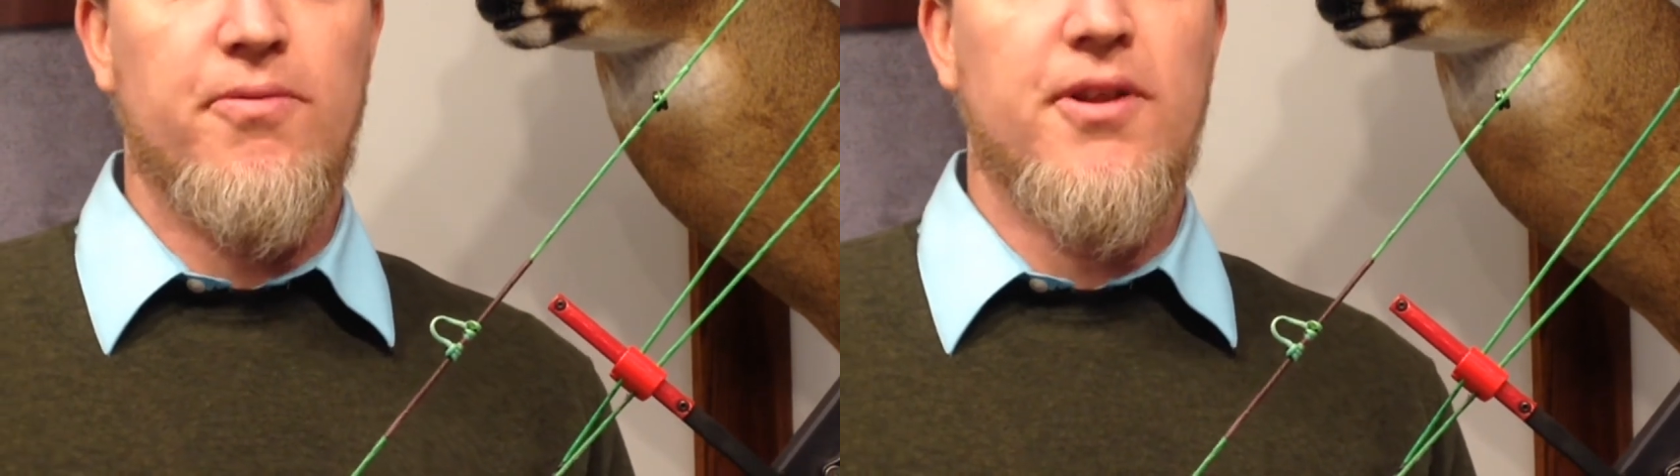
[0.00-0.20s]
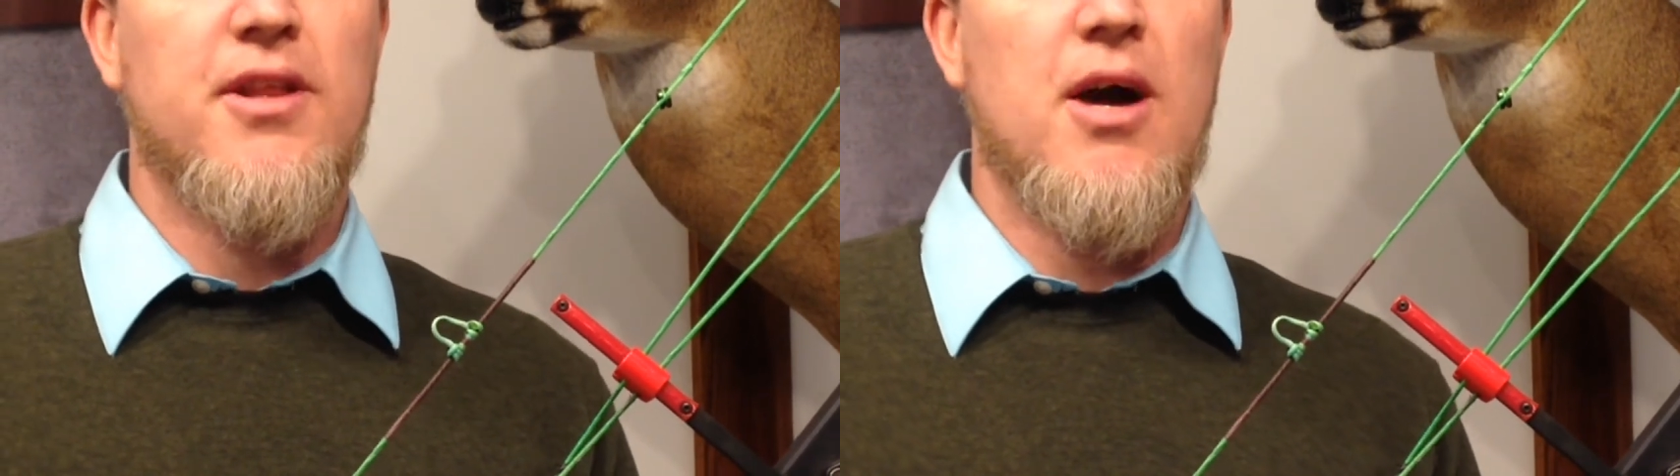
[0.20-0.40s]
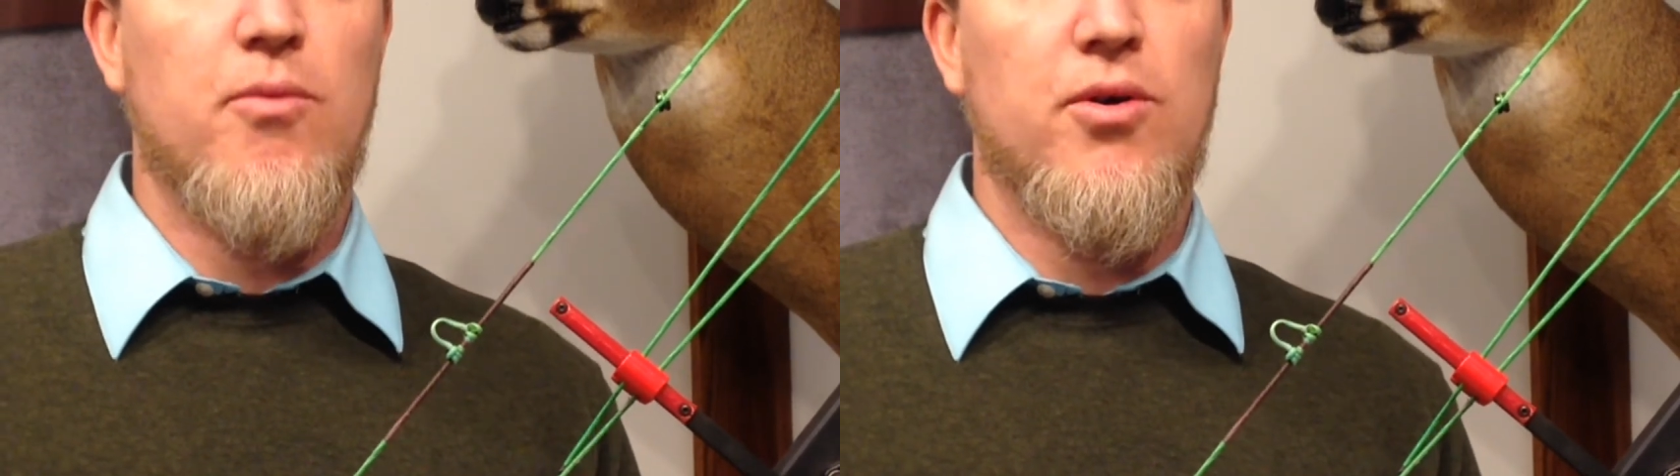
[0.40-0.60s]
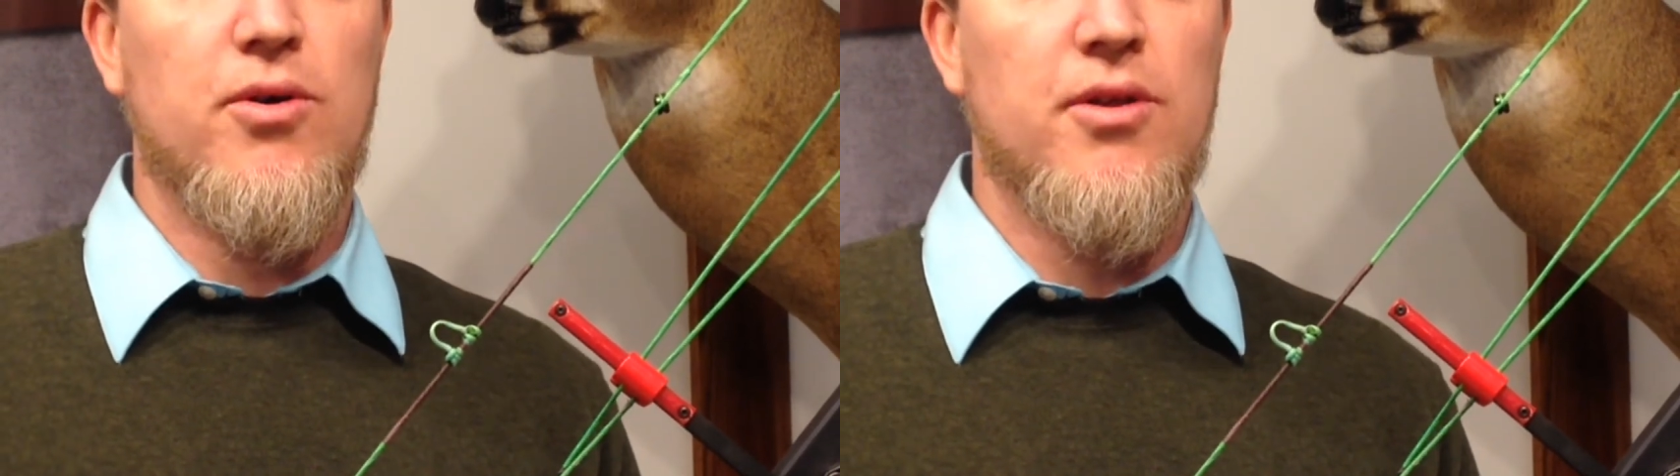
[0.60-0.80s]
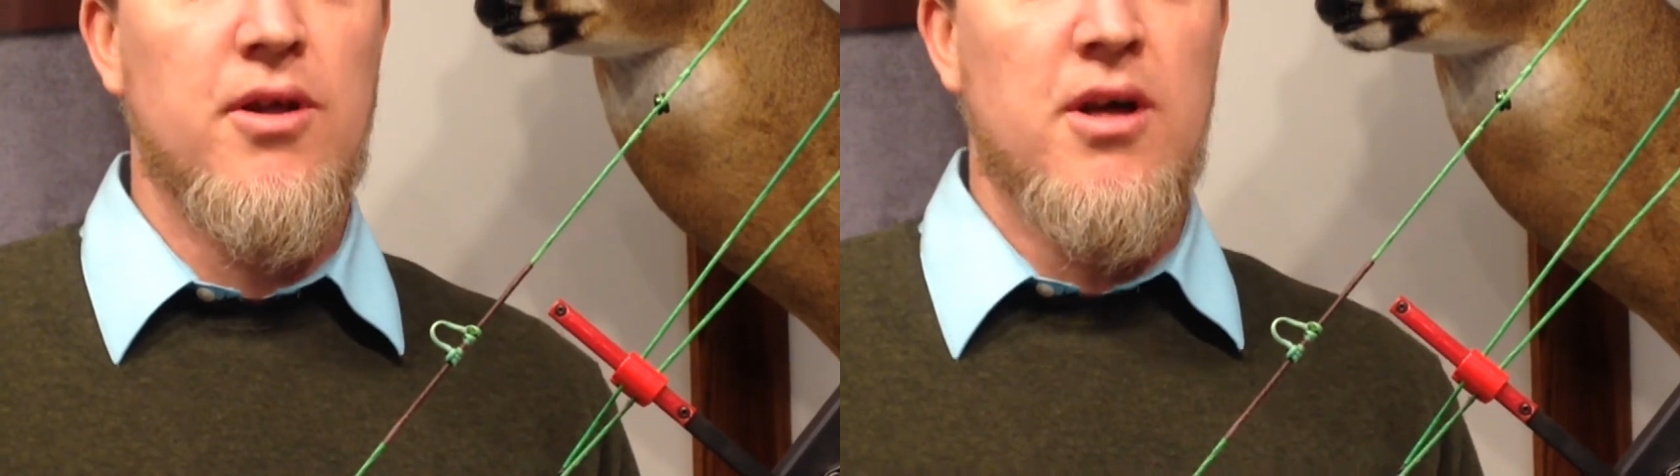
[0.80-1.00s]
Hopefully
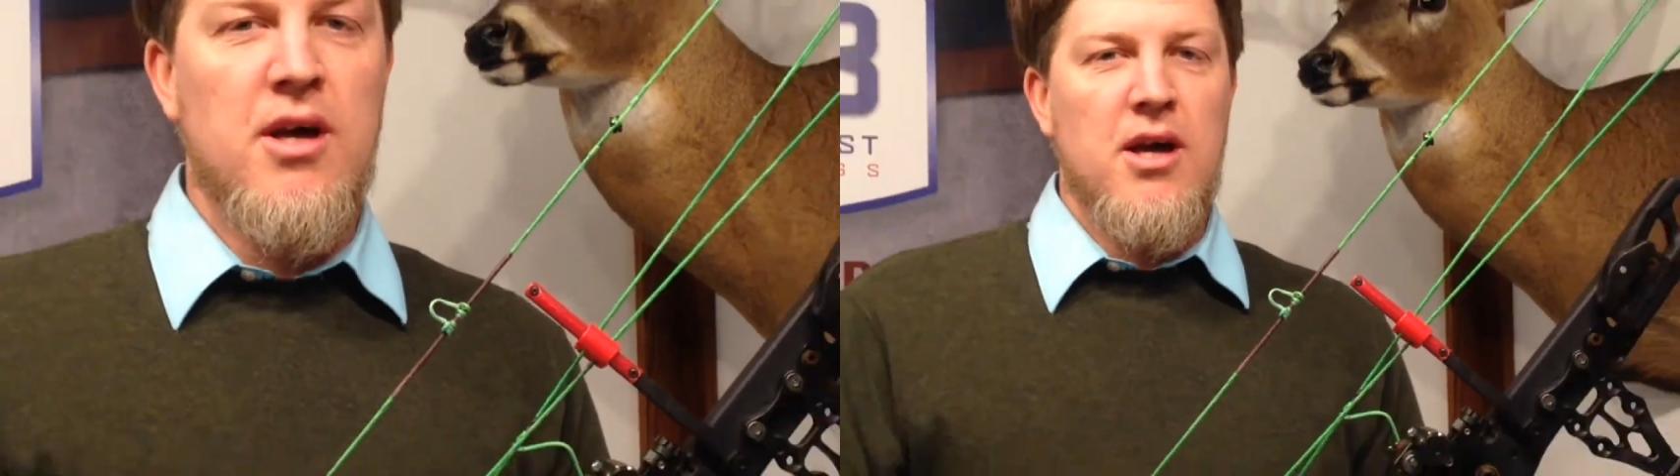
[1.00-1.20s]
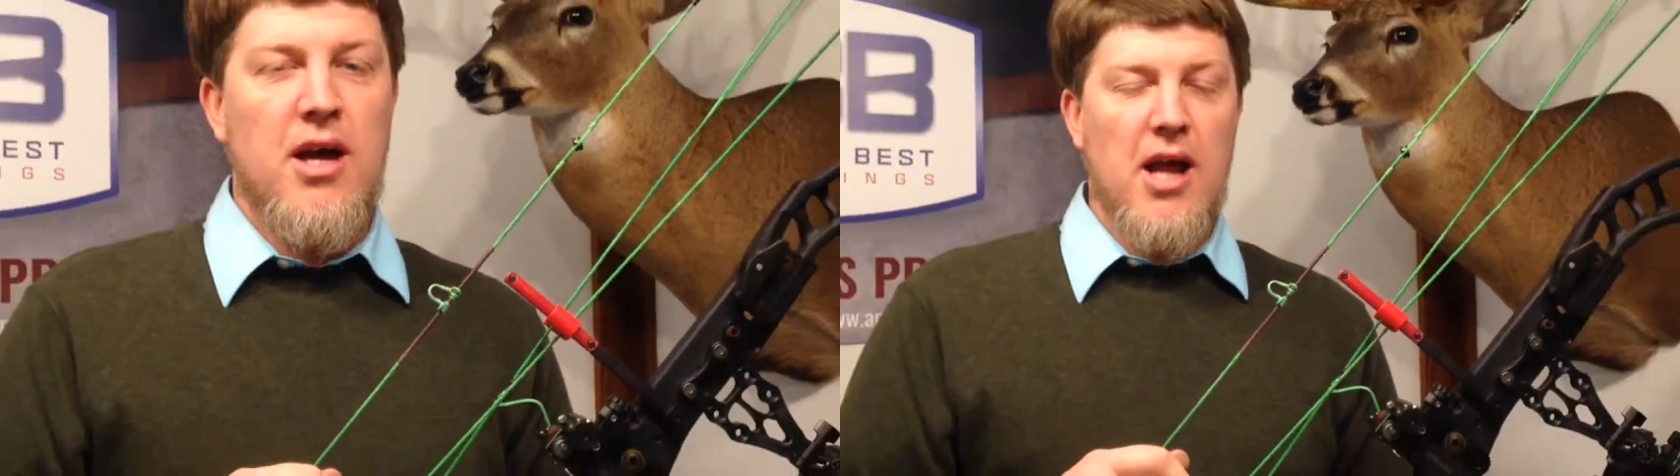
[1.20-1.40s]
that will